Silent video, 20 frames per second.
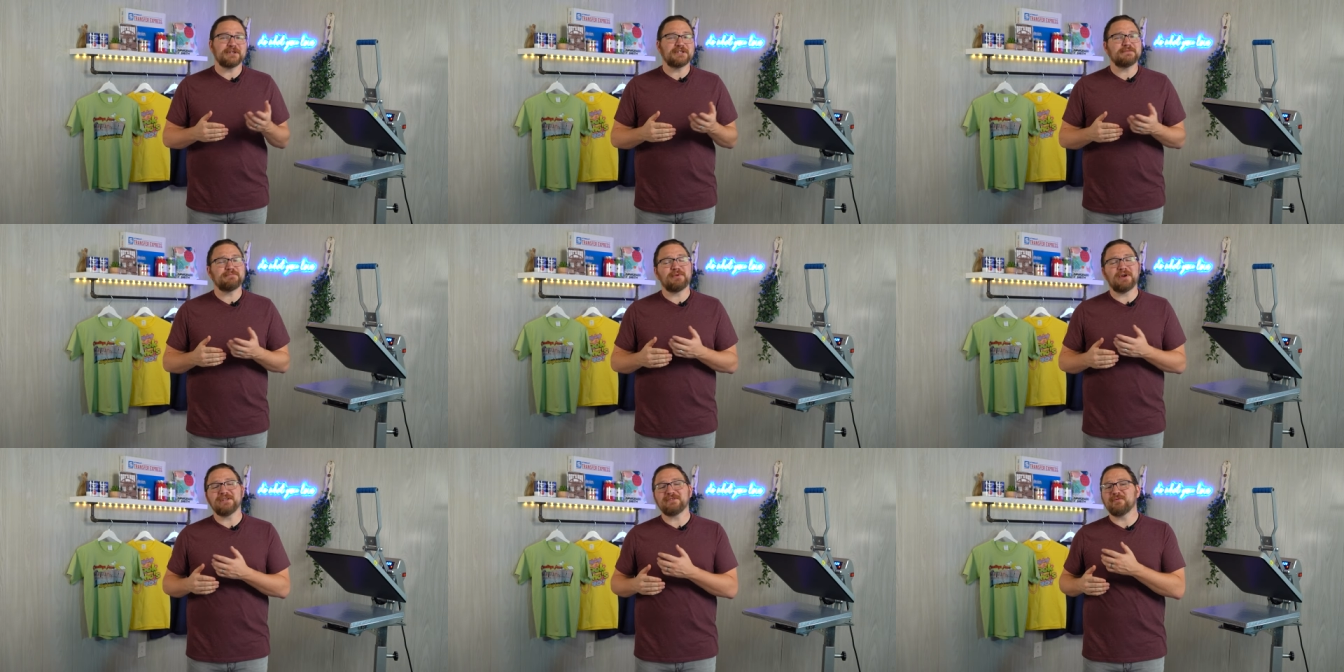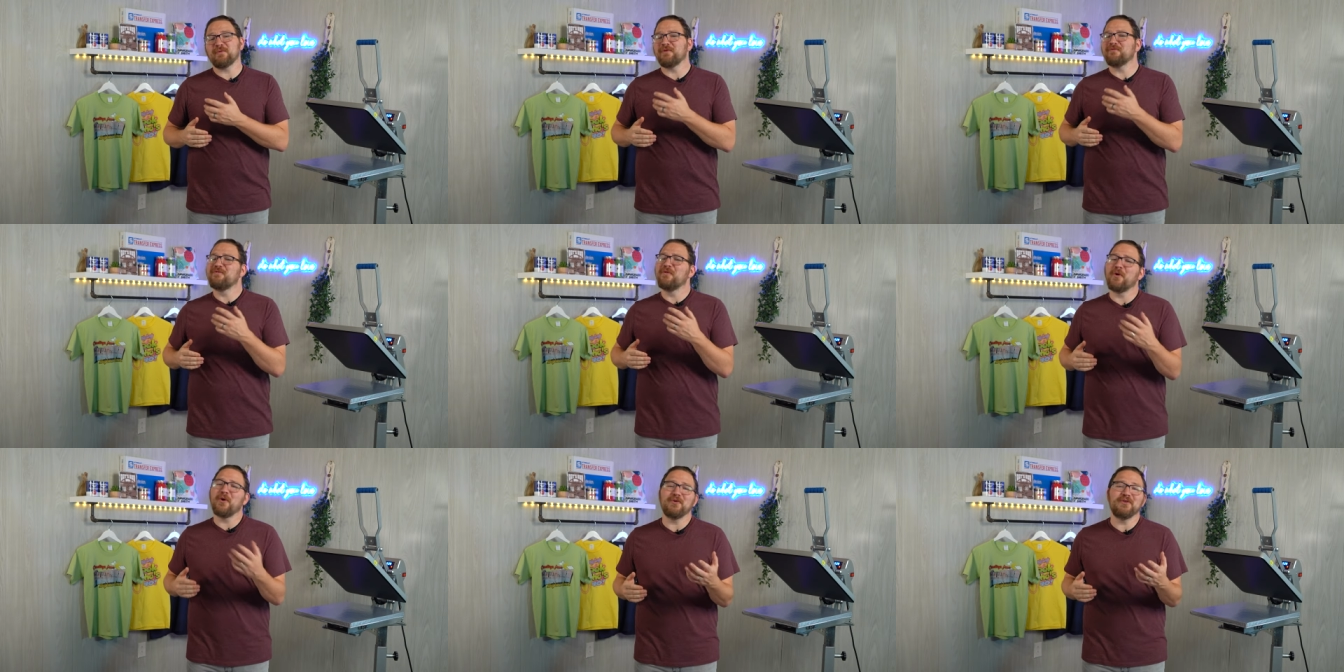Express, we're
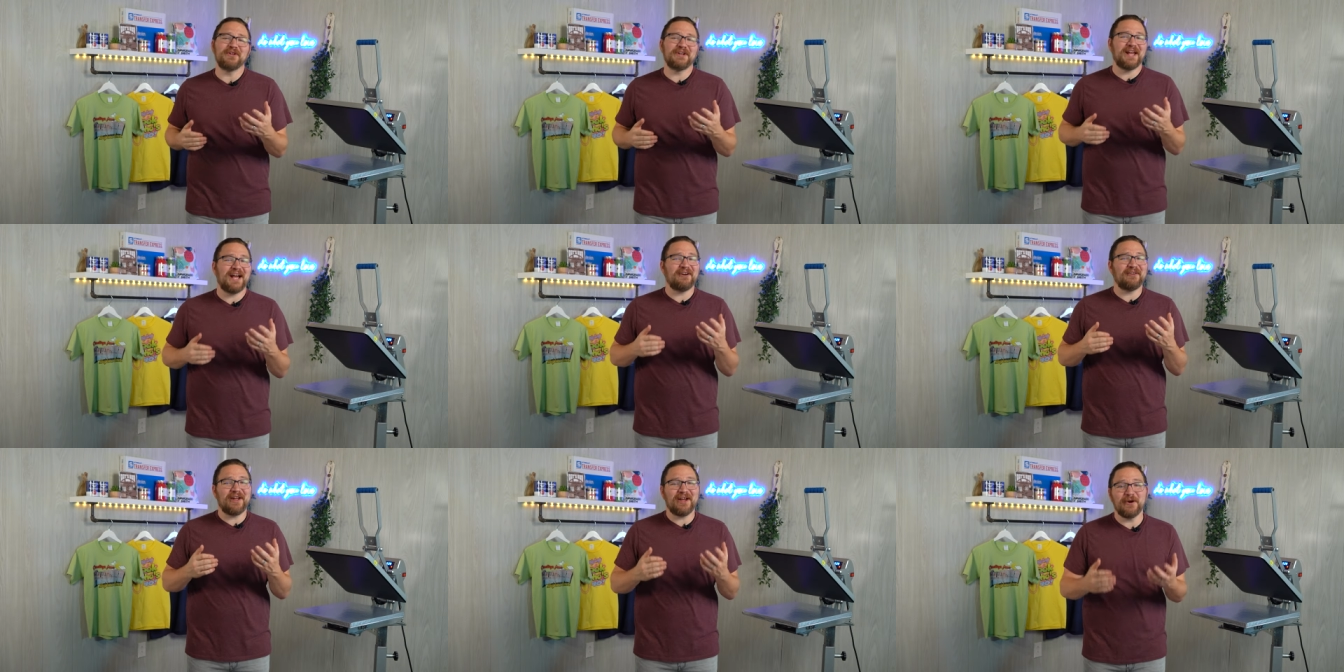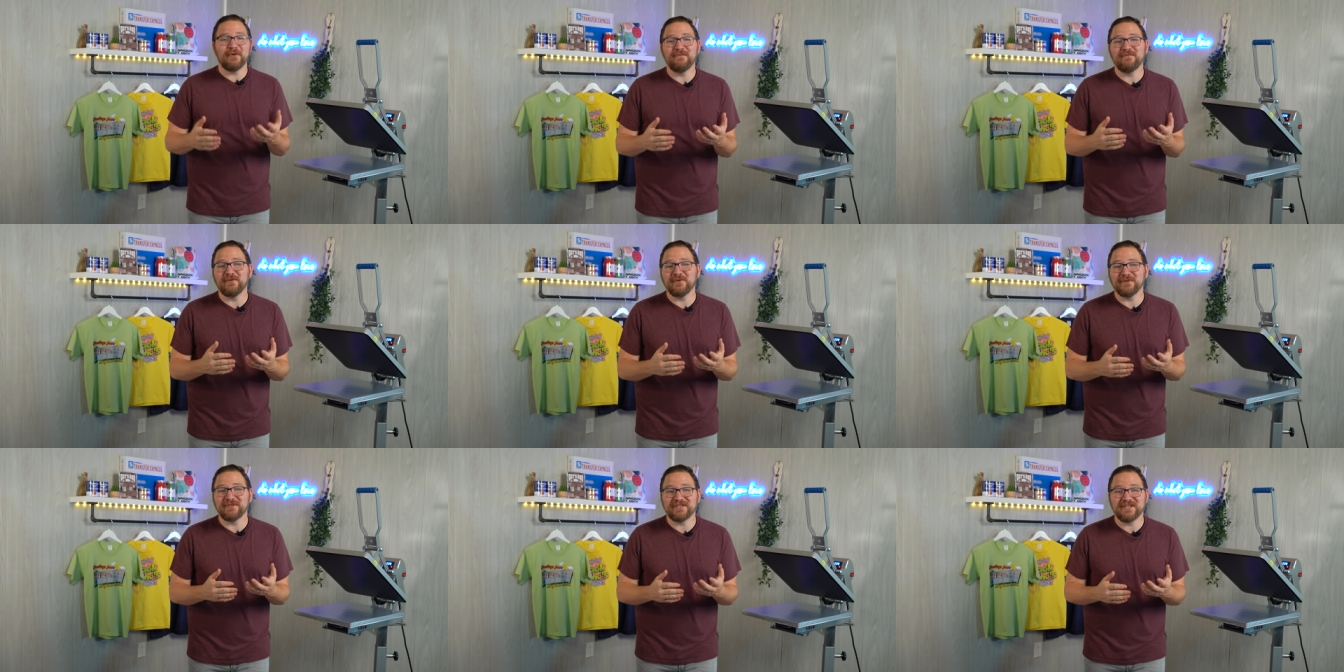rolling out
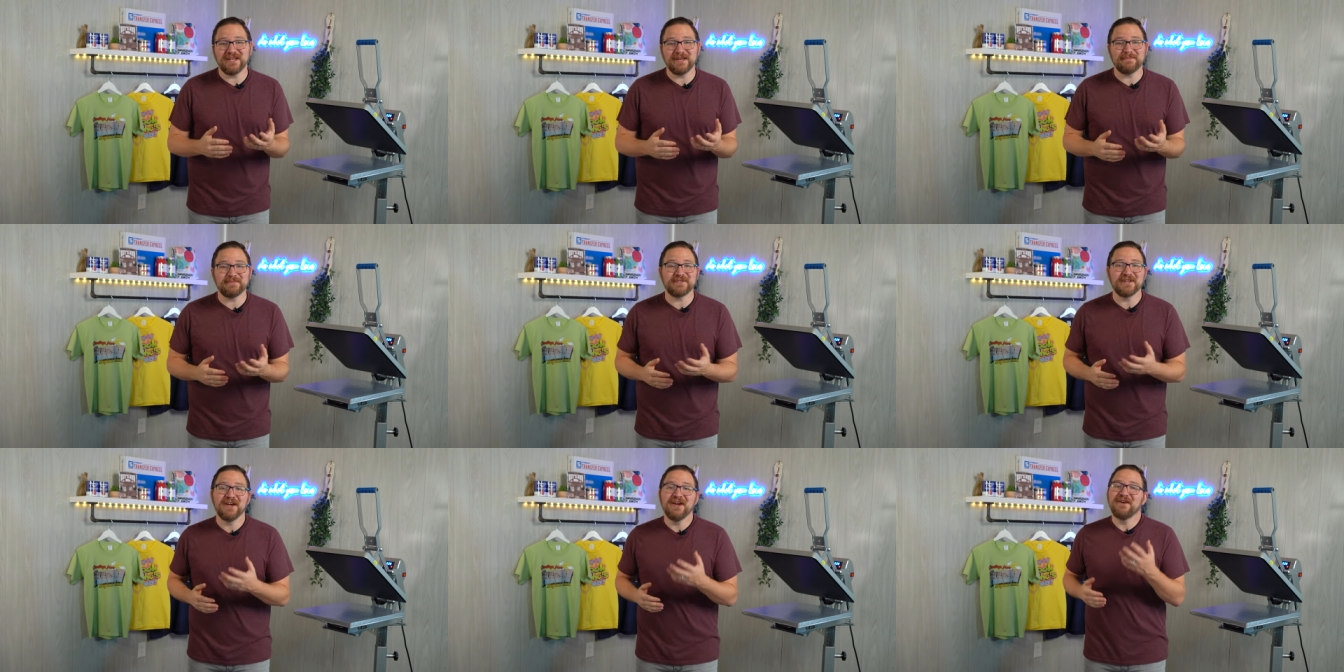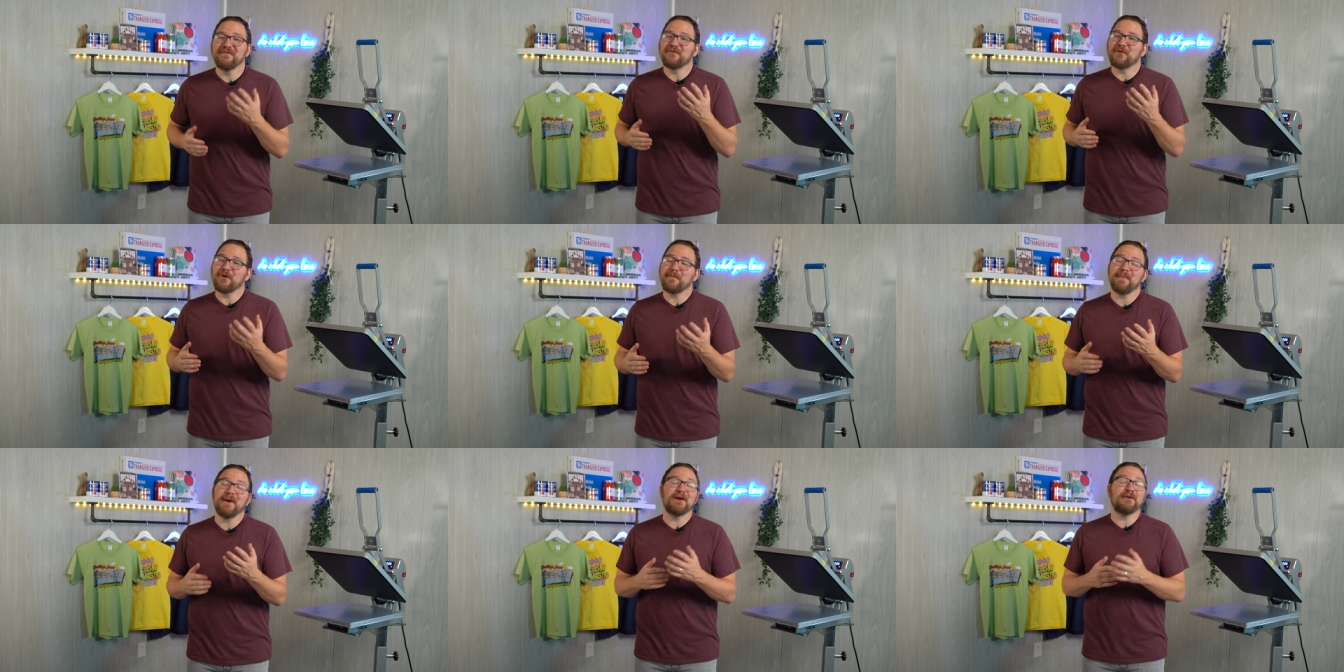helpful tips
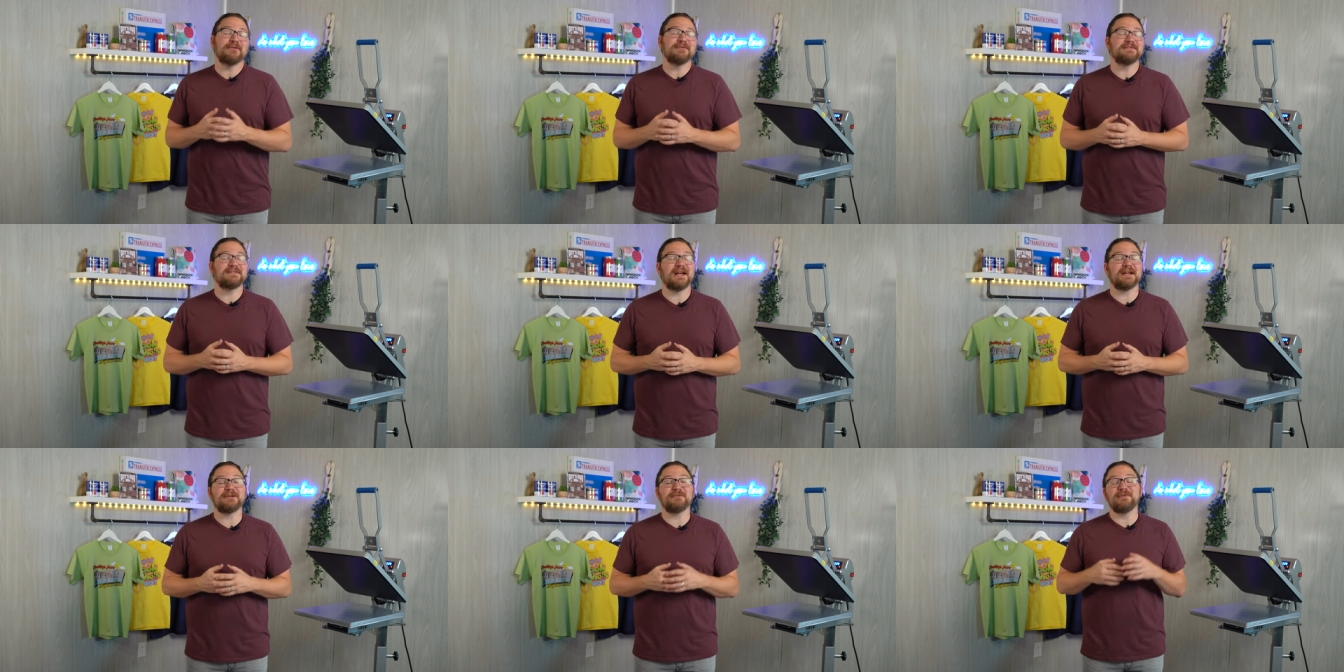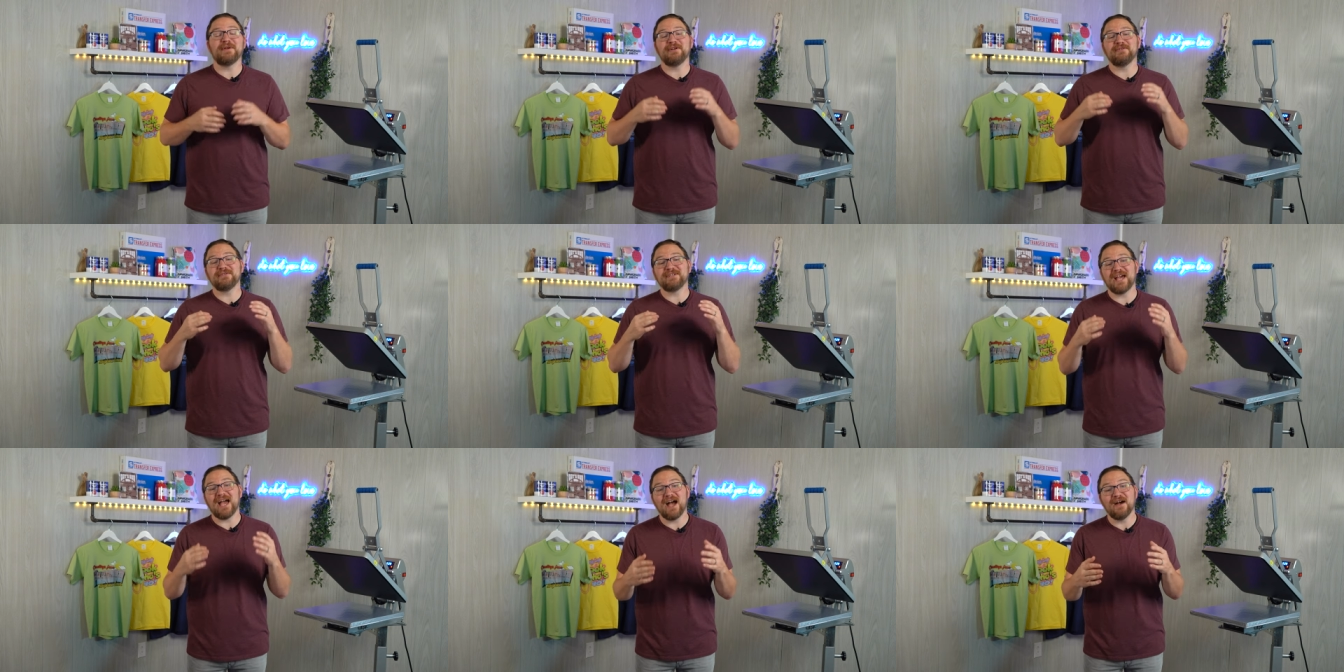for apparel
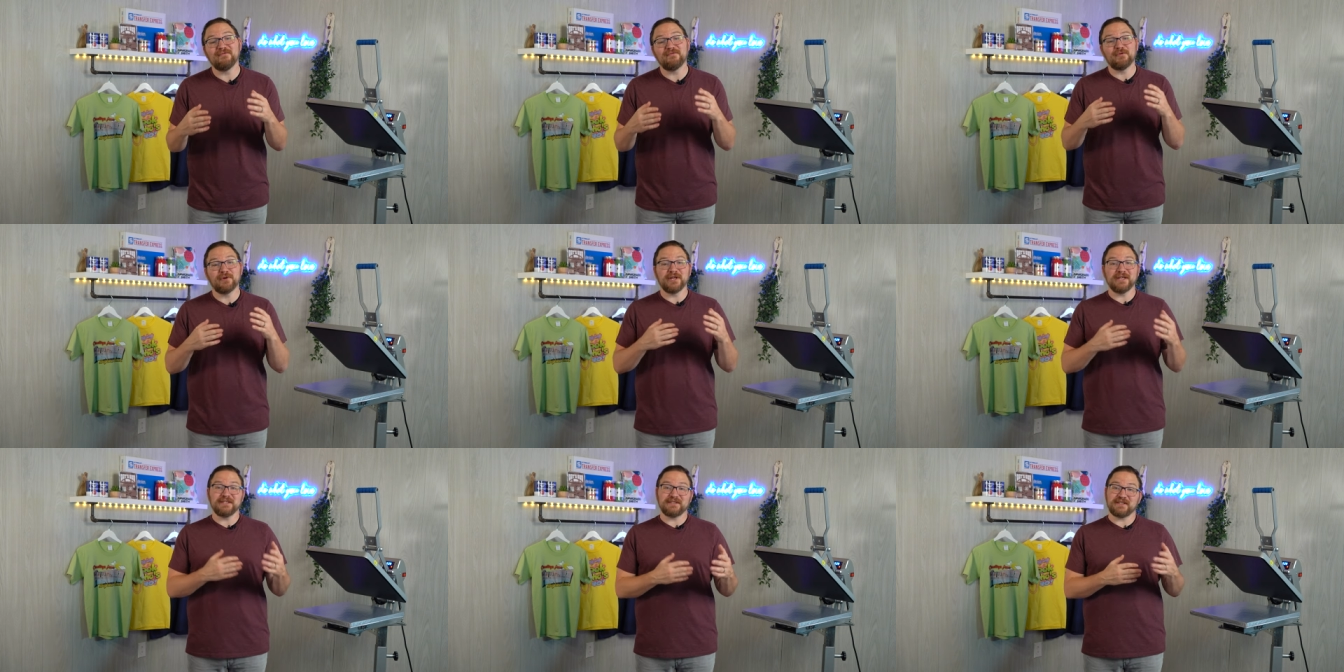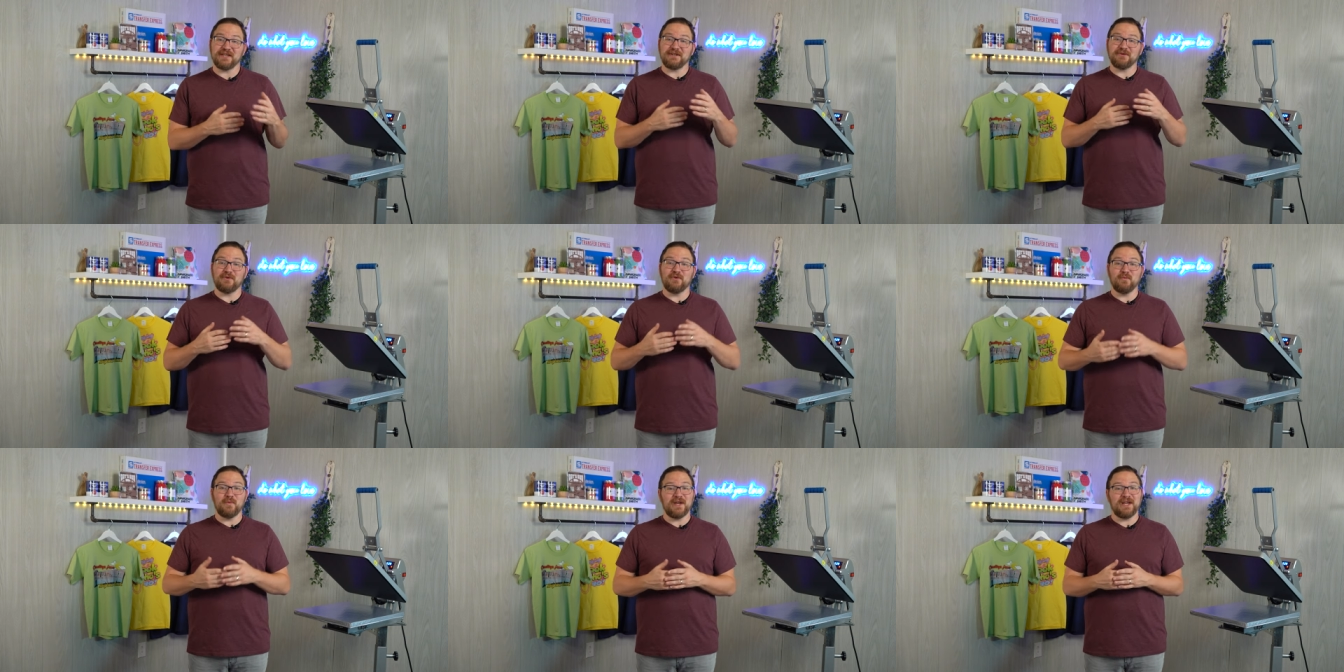decorators every
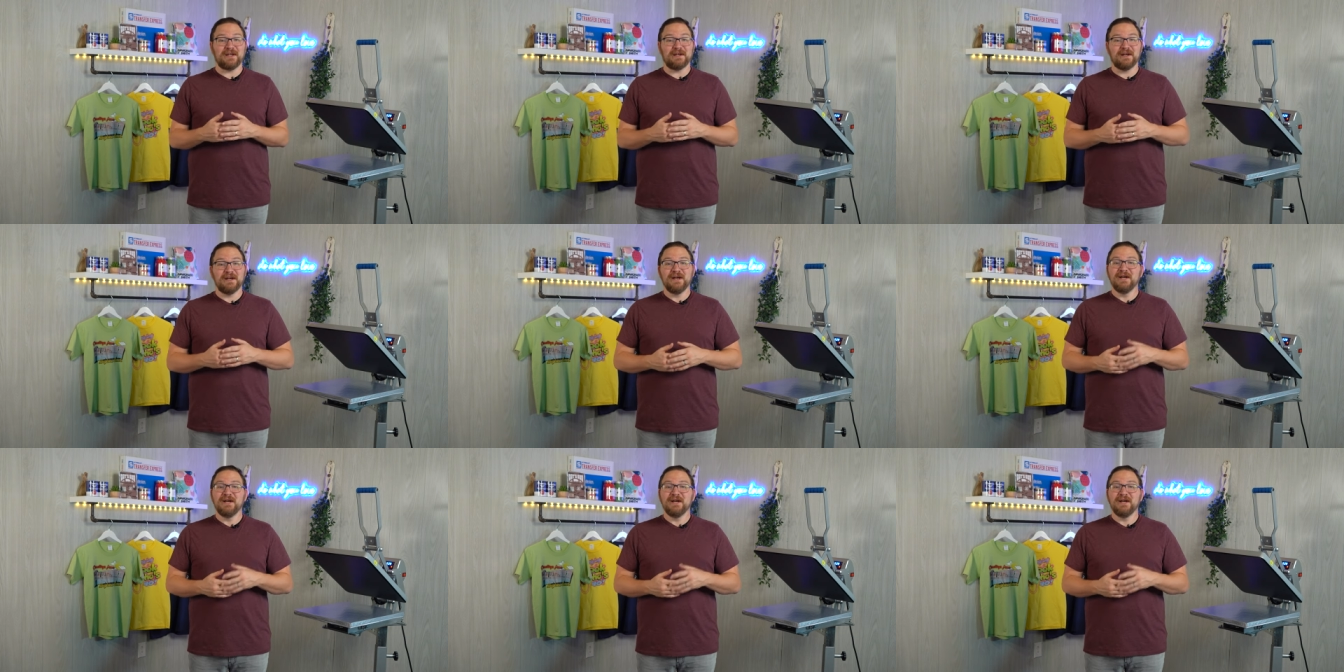single week.